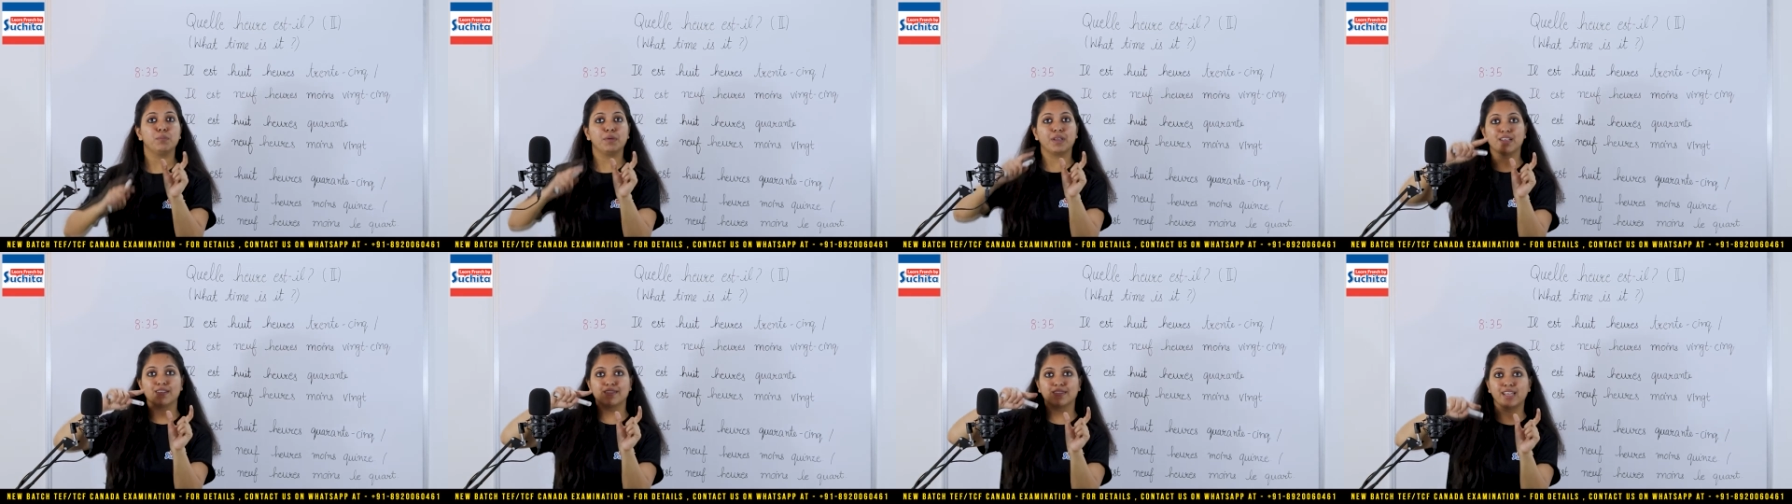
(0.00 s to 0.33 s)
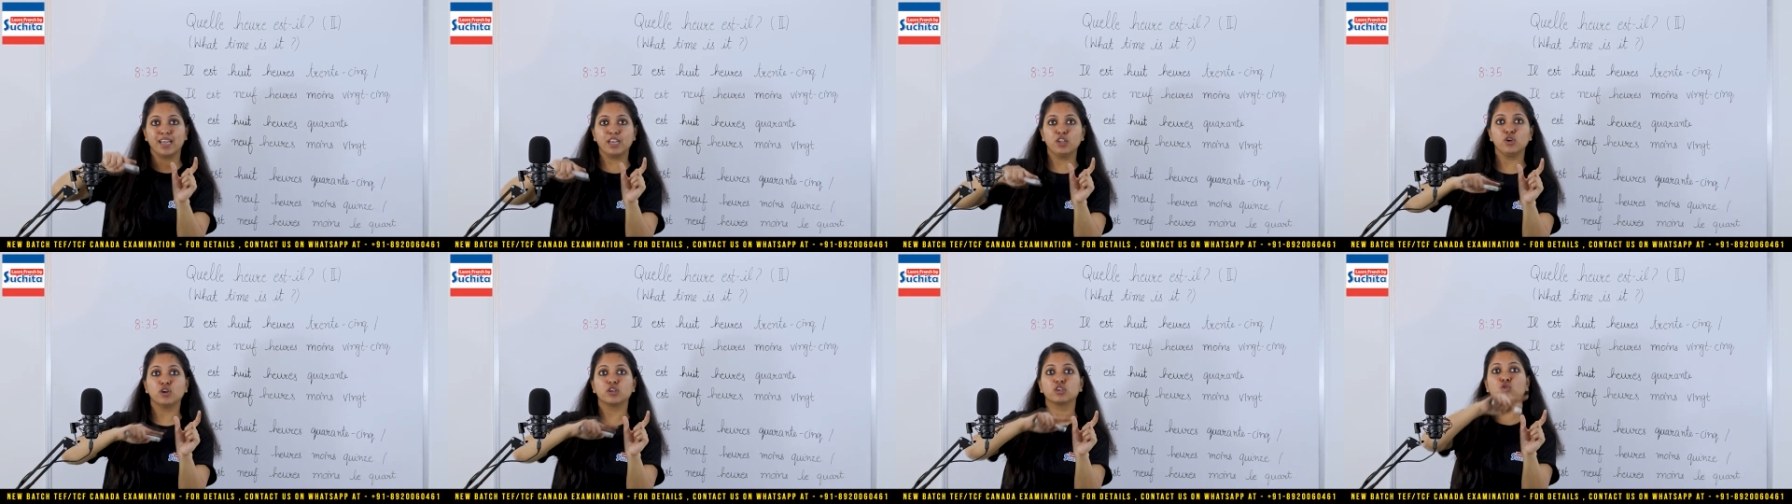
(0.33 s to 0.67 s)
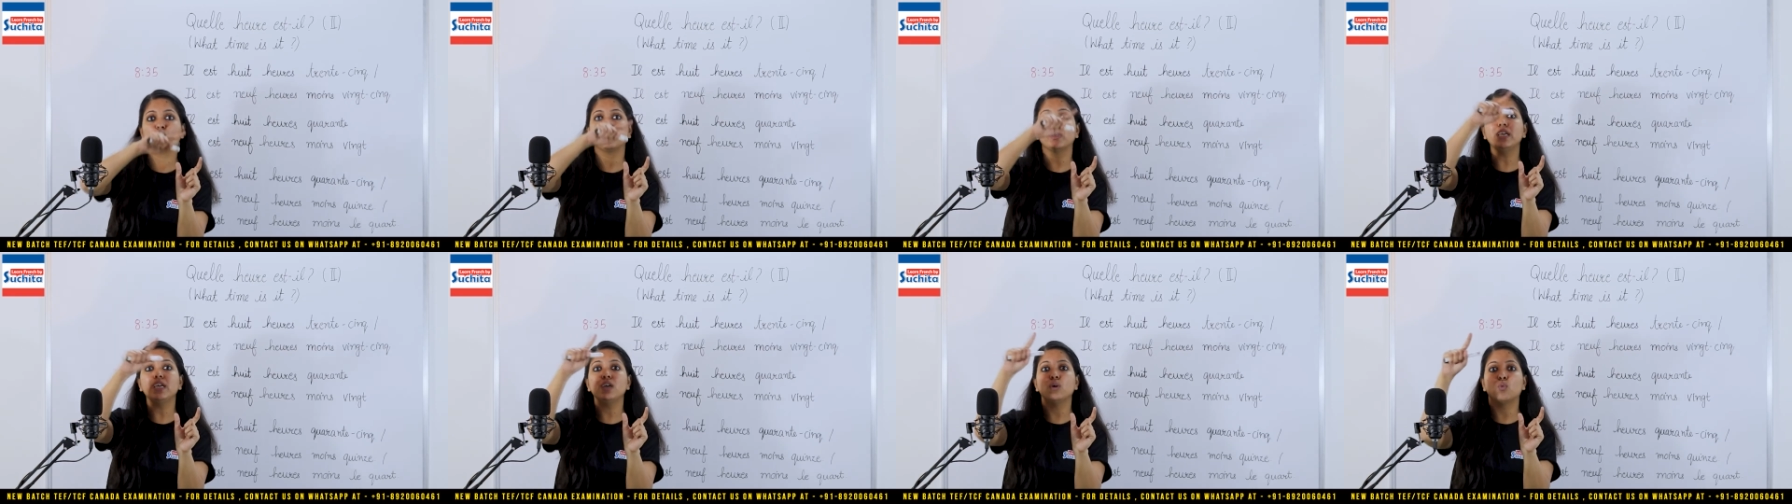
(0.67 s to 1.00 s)
because there you are
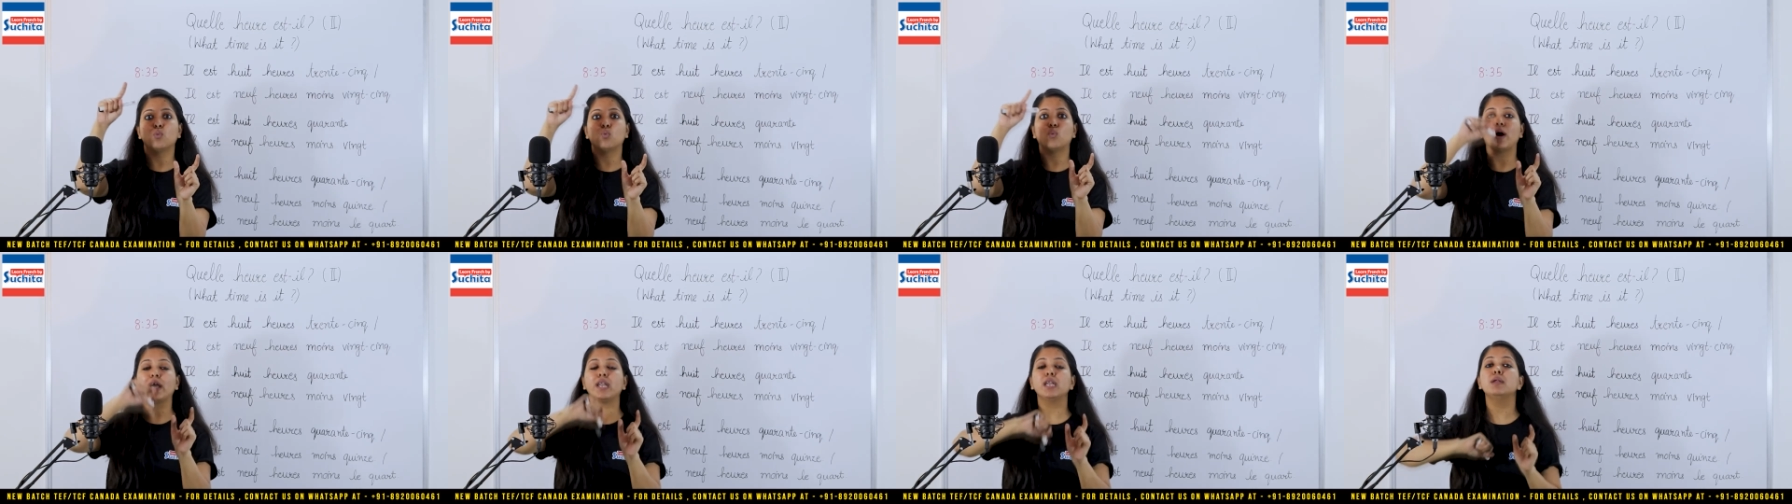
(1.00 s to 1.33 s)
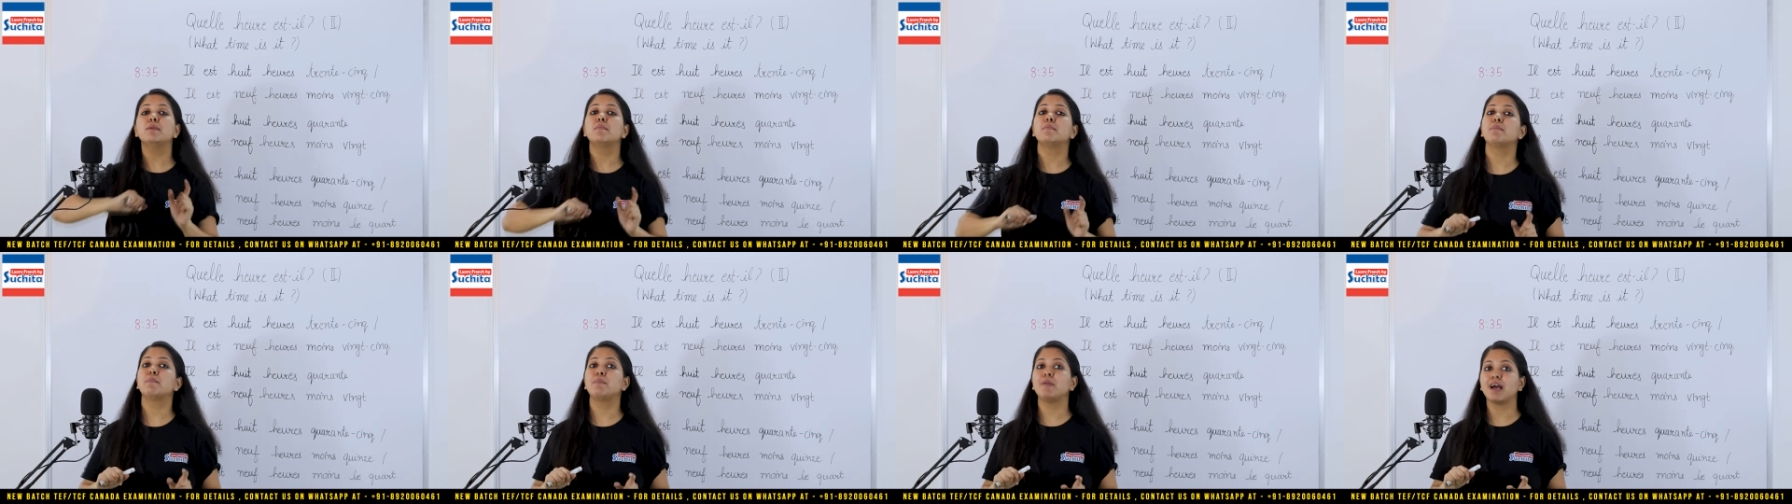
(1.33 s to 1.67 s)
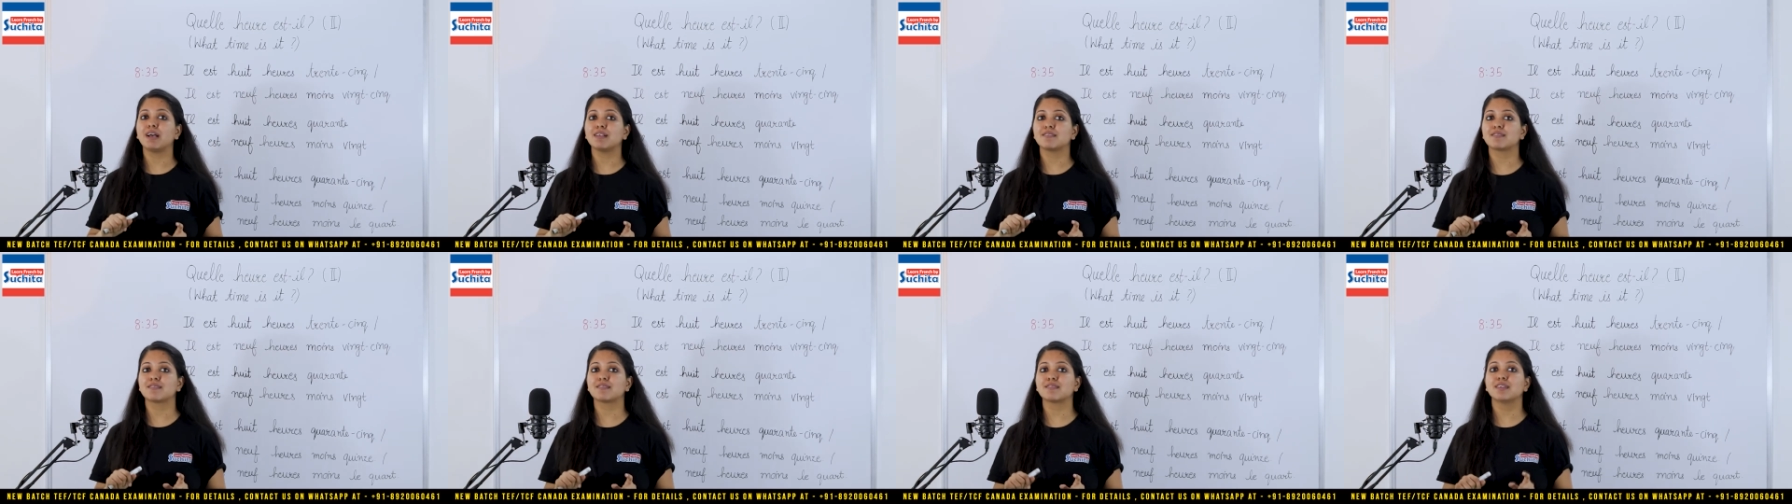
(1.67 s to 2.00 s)
doing 1
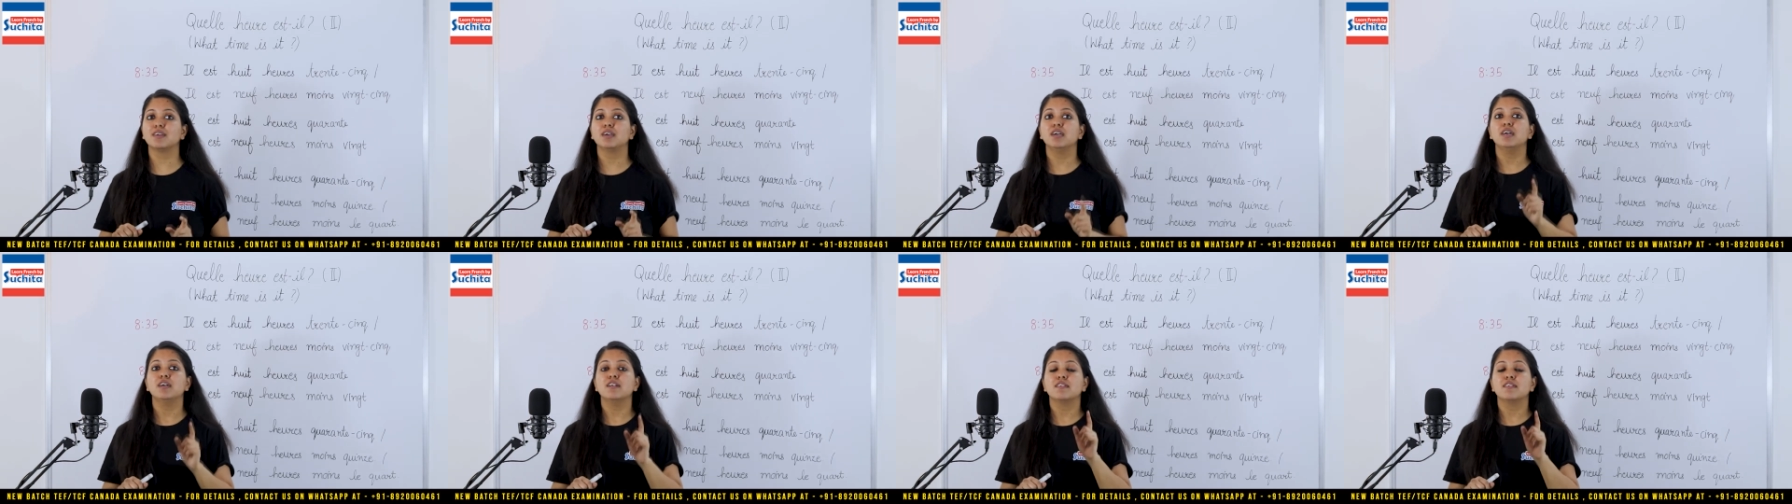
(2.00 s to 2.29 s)
plus.